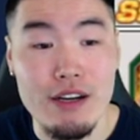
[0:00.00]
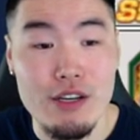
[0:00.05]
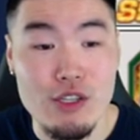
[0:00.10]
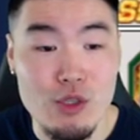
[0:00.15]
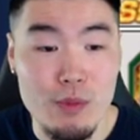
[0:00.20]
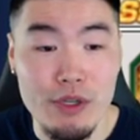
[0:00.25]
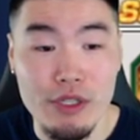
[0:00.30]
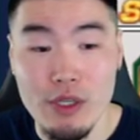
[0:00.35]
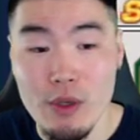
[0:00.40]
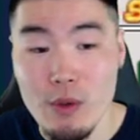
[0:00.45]

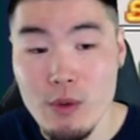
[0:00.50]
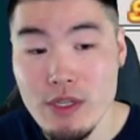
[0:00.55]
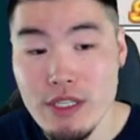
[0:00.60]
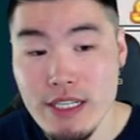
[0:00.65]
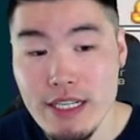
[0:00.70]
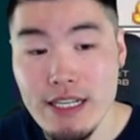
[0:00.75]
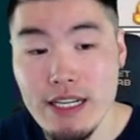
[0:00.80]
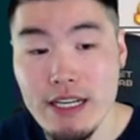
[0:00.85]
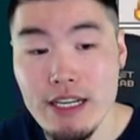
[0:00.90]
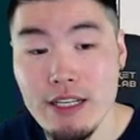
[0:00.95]
Super
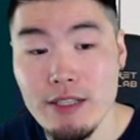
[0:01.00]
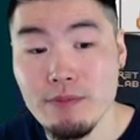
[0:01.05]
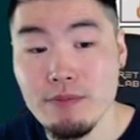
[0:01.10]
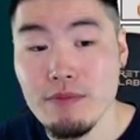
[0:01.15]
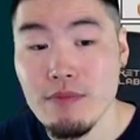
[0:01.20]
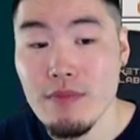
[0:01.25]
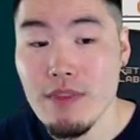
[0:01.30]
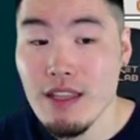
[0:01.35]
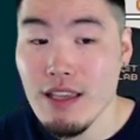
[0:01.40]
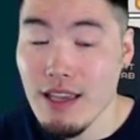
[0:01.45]
Gogeta,
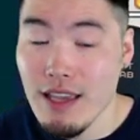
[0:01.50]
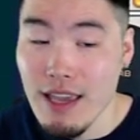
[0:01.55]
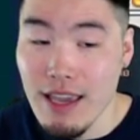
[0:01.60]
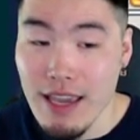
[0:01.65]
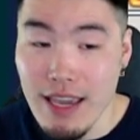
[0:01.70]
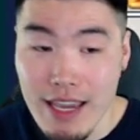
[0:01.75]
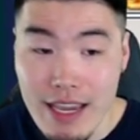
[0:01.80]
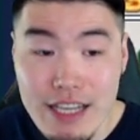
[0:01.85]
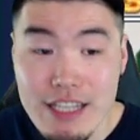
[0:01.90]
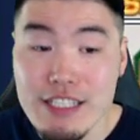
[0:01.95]

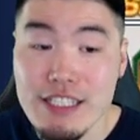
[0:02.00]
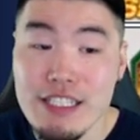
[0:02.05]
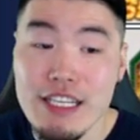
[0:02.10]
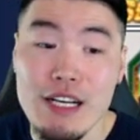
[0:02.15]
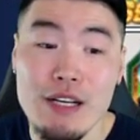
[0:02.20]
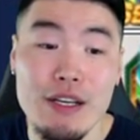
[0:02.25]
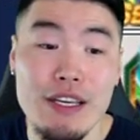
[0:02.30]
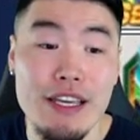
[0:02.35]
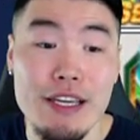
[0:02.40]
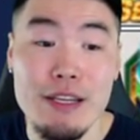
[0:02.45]

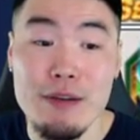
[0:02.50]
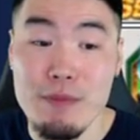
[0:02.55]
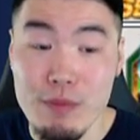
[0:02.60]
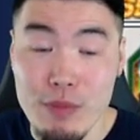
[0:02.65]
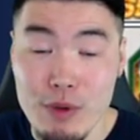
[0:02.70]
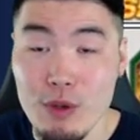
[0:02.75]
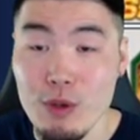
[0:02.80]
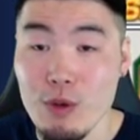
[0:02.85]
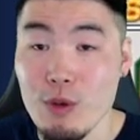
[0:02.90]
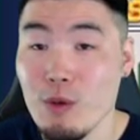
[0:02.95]
AGL Kid
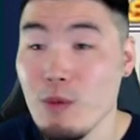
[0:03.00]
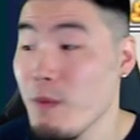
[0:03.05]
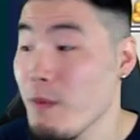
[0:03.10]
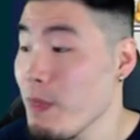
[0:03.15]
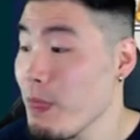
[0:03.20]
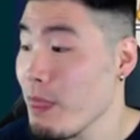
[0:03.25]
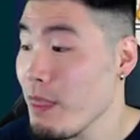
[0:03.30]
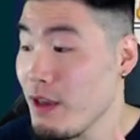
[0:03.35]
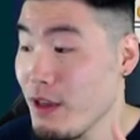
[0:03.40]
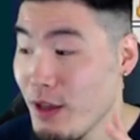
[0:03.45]
Boo.
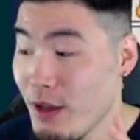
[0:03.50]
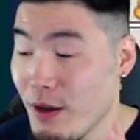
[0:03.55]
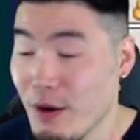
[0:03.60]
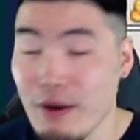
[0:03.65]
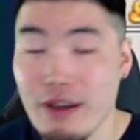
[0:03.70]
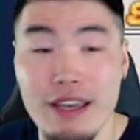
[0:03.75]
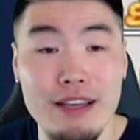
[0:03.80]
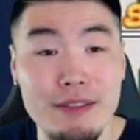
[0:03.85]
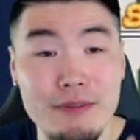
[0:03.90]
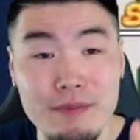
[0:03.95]

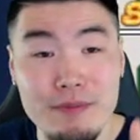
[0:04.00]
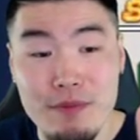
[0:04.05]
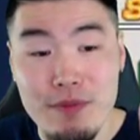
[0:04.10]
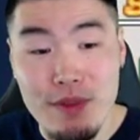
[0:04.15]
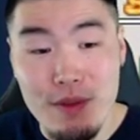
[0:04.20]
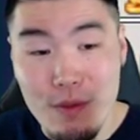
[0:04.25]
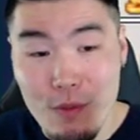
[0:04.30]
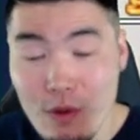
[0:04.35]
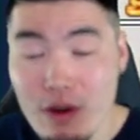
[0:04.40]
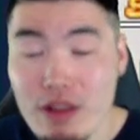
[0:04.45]
Okay,
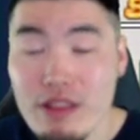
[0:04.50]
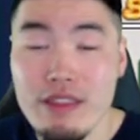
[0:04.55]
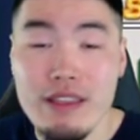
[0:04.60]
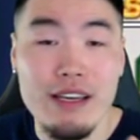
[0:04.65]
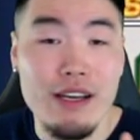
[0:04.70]
one thing